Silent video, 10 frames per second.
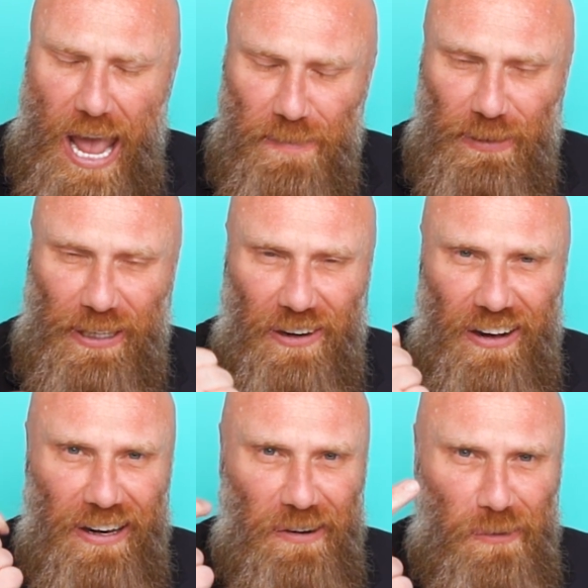
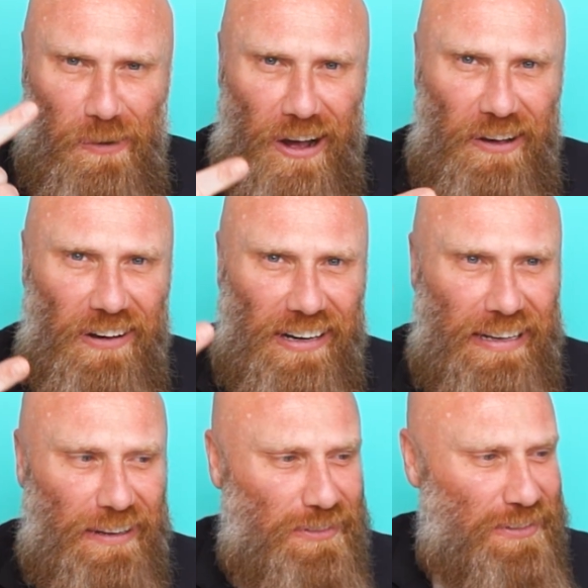apricot? Why
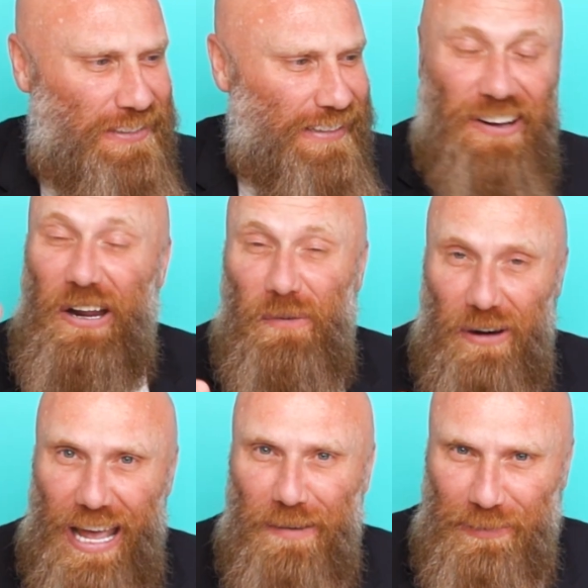olives? I know
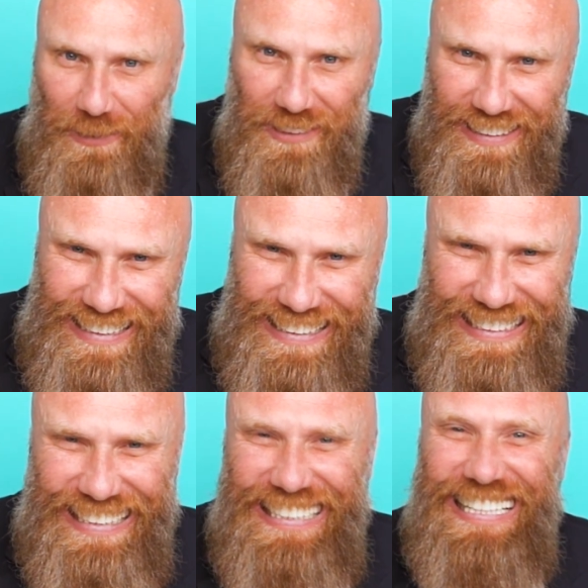why apple,
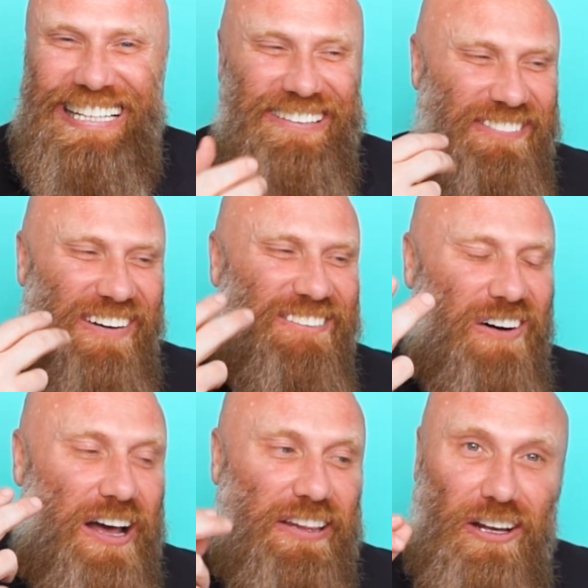but
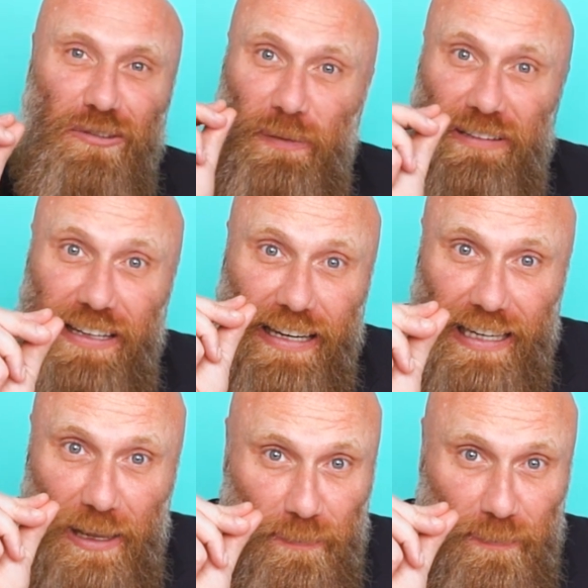why those particular